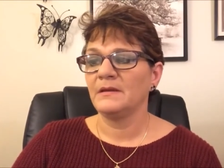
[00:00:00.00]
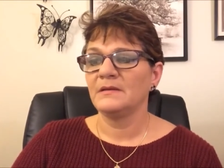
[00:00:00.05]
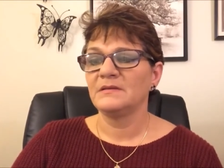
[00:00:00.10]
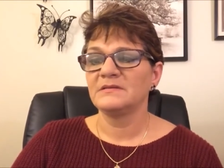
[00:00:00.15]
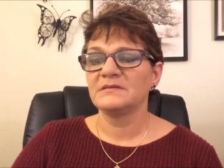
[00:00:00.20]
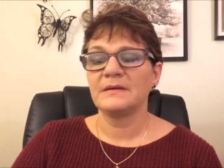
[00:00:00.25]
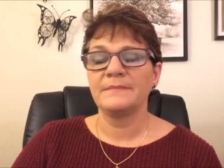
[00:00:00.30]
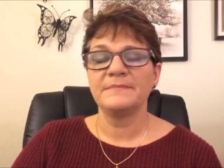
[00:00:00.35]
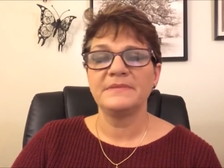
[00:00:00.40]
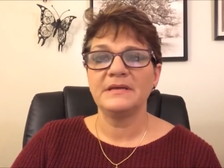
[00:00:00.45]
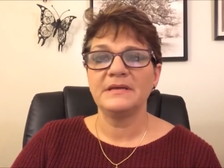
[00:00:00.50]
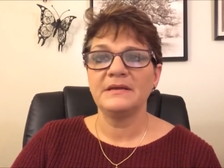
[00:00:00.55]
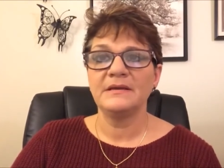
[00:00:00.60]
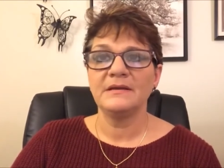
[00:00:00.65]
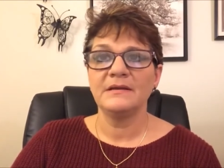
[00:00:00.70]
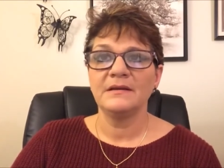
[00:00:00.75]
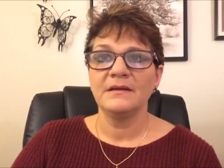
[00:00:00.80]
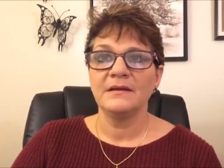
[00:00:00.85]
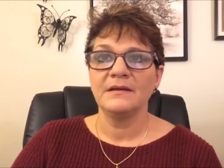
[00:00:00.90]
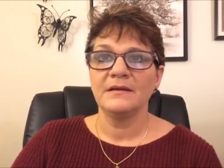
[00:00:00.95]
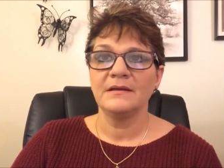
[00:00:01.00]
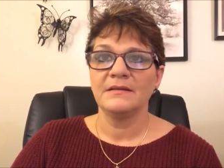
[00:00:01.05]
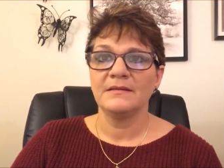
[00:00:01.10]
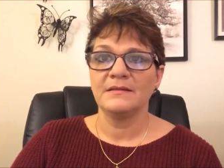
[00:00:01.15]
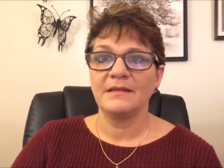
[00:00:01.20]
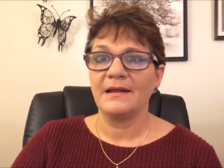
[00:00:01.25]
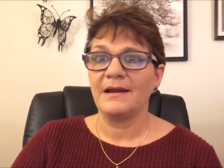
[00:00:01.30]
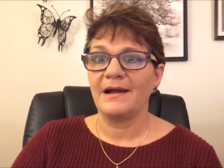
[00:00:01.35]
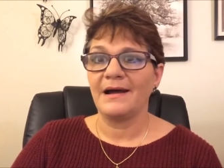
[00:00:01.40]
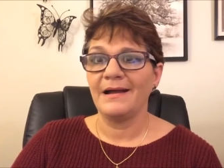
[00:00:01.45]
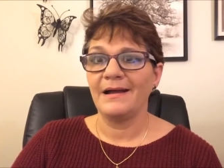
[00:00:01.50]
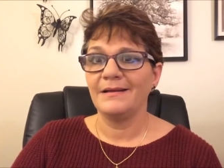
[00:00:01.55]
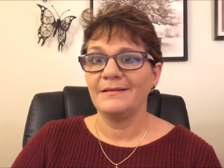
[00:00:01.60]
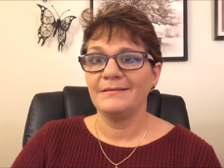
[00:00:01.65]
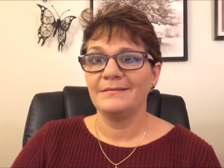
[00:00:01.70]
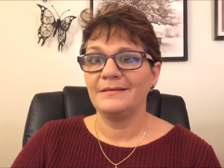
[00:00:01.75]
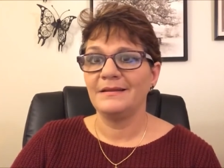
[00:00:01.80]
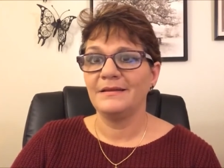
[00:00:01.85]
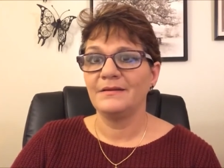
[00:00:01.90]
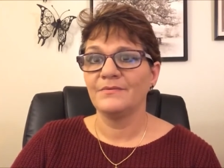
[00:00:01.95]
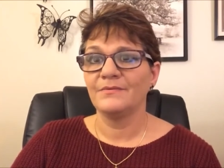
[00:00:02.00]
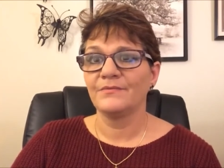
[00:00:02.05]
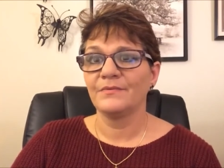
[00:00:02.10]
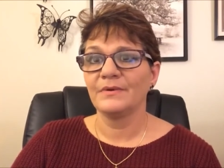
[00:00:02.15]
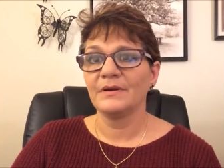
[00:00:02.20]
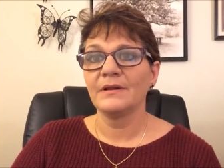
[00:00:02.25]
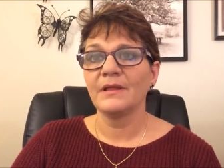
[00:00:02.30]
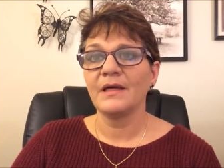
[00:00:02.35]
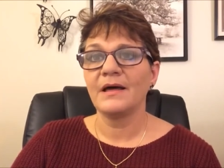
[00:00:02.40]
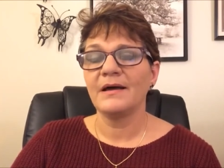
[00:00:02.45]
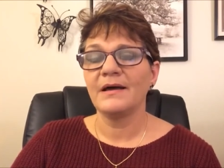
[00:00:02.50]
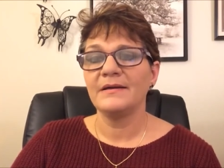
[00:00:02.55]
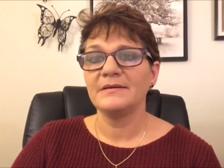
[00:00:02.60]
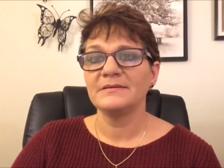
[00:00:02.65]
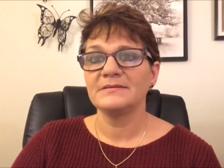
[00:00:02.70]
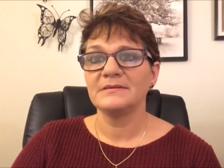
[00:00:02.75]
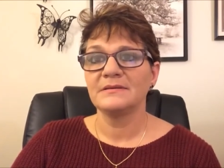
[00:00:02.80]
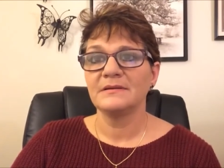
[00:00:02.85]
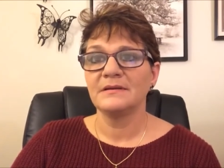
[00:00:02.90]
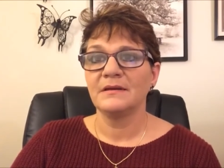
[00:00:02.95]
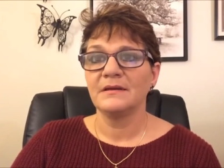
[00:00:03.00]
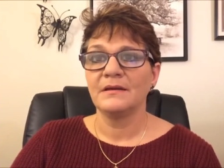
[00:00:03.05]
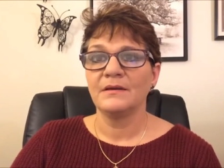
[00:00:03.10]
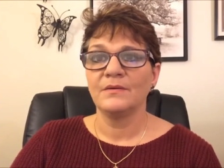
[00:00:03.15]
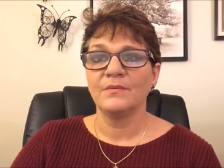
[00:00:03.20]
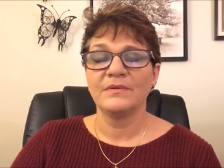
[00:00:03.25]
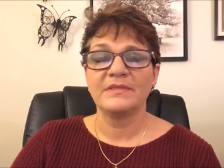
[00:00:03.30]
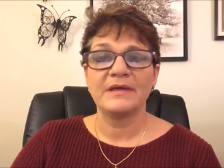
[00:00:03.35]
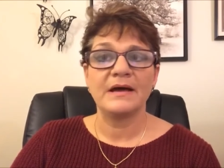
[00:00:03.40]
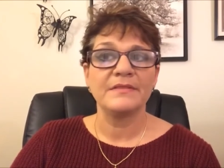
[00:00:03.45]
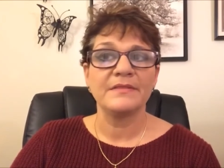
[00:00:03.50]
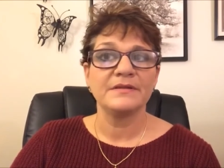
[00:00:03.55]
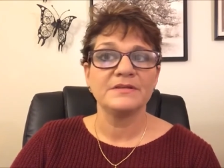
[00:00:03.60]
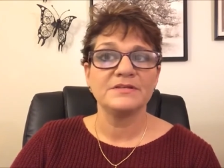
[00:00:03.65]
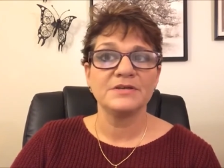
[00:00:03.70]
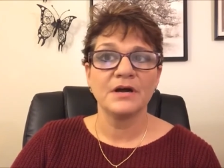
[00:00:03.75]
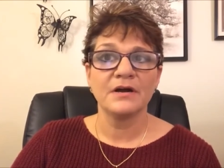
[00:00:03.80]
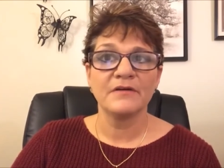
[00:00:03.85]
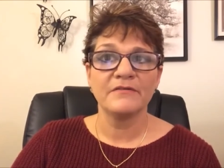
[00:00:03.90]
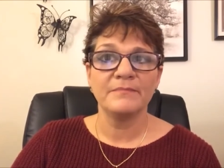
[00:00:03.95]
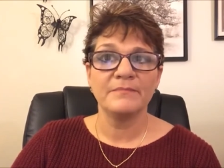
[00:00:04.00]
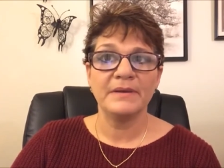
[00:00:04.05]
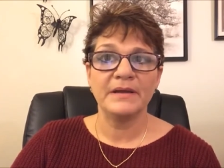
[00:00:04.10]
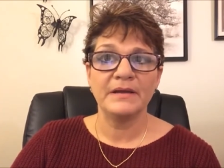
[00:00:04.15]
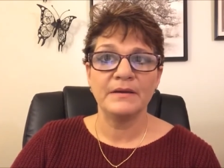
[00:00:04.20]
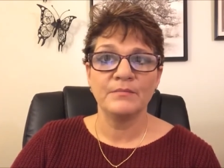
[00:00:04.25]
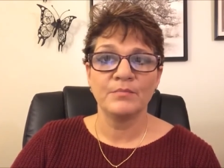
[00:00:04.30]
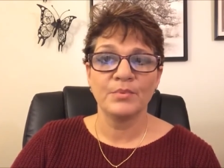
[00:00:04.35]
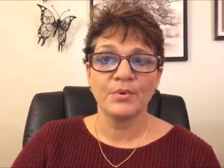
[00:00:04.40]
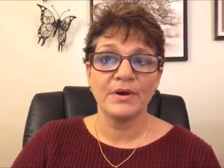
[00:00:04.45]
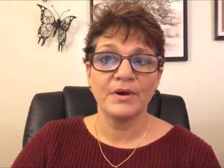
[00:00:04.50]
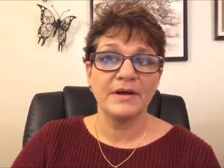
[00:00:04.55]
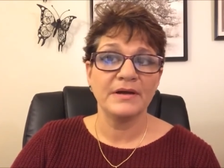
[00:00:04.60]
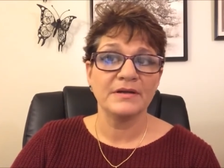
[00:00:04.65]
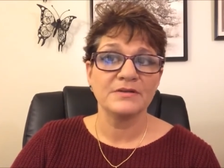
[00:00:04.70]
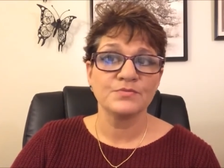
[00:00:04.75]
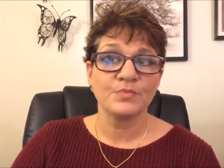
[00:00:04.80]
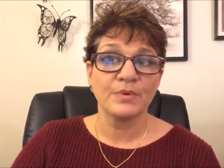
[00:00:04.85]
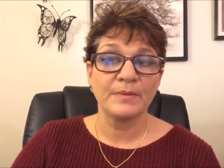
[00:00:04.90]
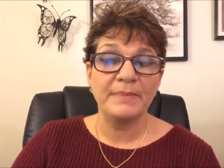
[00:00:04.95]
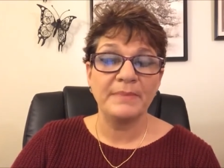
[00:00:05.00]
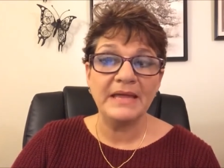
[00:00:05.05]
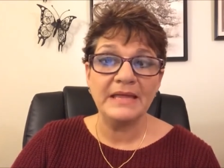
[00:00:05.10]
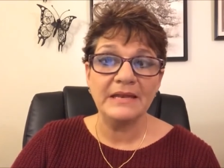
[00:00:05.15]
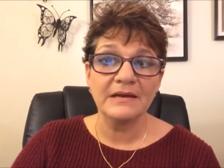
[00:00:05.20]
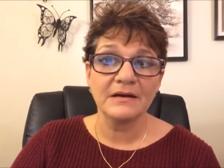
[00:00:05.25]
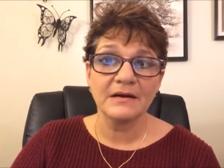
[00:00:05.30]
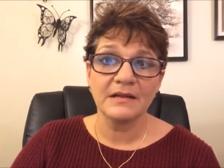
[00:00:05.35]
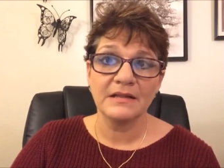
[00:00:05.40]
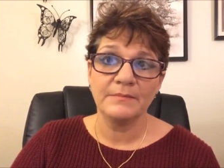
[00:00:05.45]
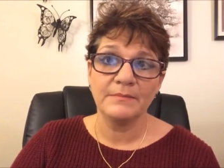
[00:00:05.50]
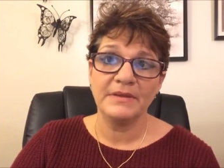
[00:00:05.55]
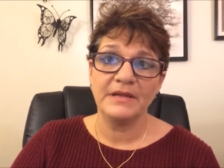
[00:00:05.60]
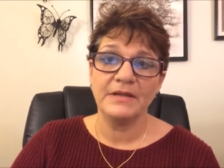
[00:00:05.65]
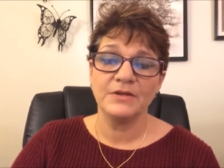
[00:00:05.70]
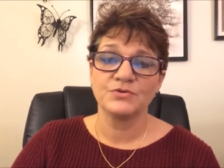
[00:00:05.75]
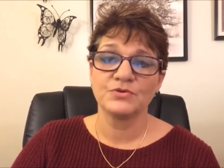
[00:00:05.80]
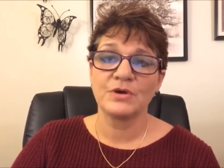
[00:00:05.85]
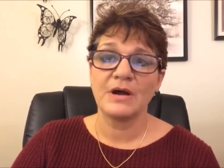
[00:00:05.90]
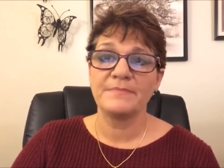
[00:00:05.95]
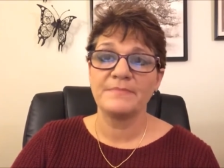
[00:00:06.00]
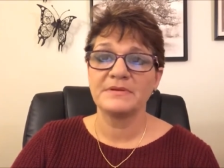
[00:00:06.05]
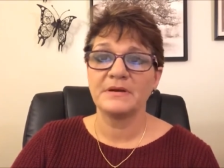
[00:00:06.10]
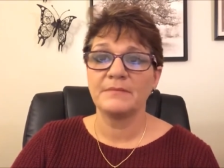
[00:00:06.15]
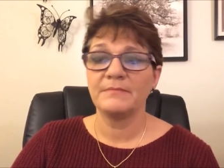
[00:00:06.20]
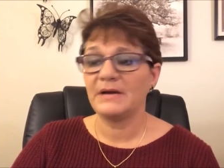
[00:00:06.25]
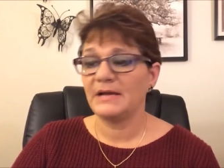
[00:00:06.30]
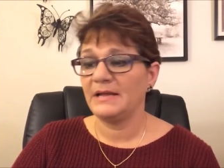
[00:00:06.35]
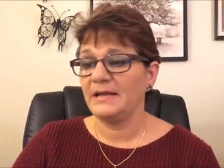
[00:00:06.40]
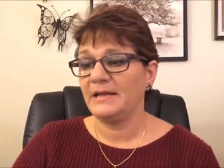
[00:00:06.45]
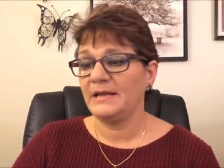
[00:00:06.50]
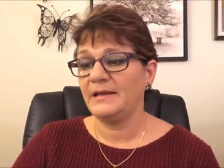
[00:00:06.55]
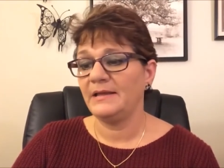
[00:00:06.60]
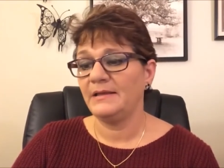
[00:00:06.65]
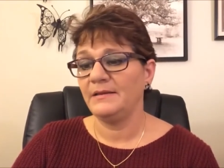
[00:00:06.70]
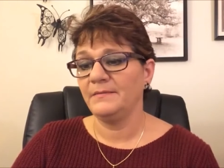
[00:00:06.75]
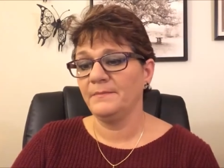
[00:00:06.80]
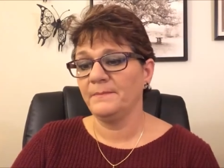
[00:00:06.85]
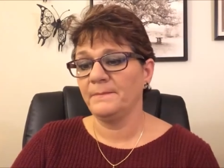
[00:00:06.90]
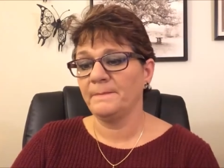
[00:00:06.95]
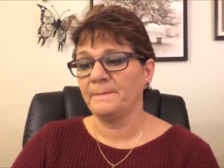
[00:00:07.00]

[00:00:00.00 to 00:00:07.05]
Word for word: Something that I didn't realize without the ton of bricks repeatedly being dropped on my head.